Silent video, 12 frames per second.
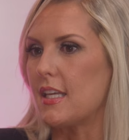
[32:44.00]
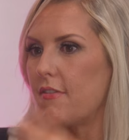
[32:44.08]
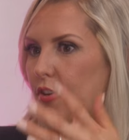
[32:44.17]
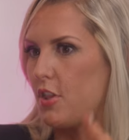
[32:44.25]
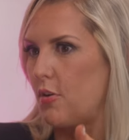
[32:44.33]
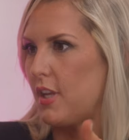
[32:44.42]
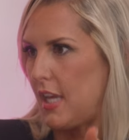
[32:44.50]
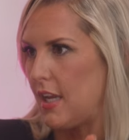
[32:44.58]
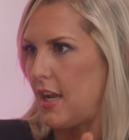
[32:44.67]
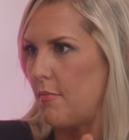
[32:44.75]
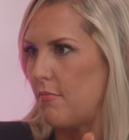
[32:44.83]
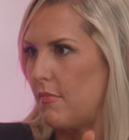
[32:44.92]
Even though,
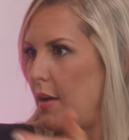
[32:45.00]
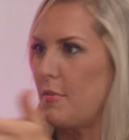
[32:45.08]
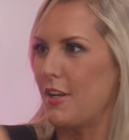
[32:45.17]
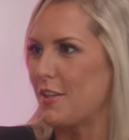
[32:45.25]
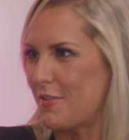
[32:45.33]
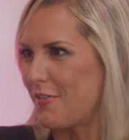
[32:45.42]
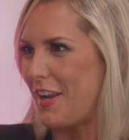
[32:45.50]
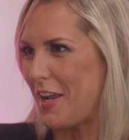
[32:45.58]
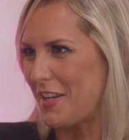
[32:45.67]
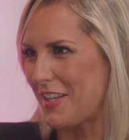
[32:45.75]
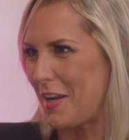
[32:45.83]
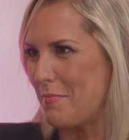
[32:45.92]
again, it's funny
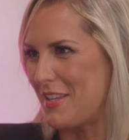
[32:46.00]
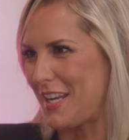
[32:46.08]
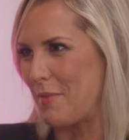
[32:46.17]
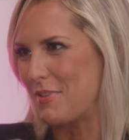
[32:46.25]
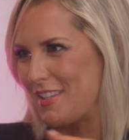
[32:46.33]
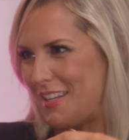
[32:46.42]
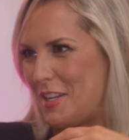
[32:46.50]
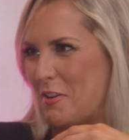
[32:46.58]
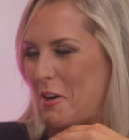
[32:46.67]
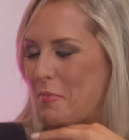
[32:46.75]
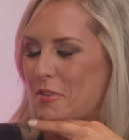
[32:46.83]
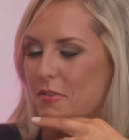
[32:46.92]
because I got mistyped as an
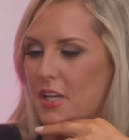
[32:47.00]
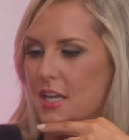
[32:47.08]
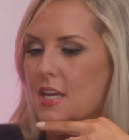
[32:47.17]
Enneagram 3.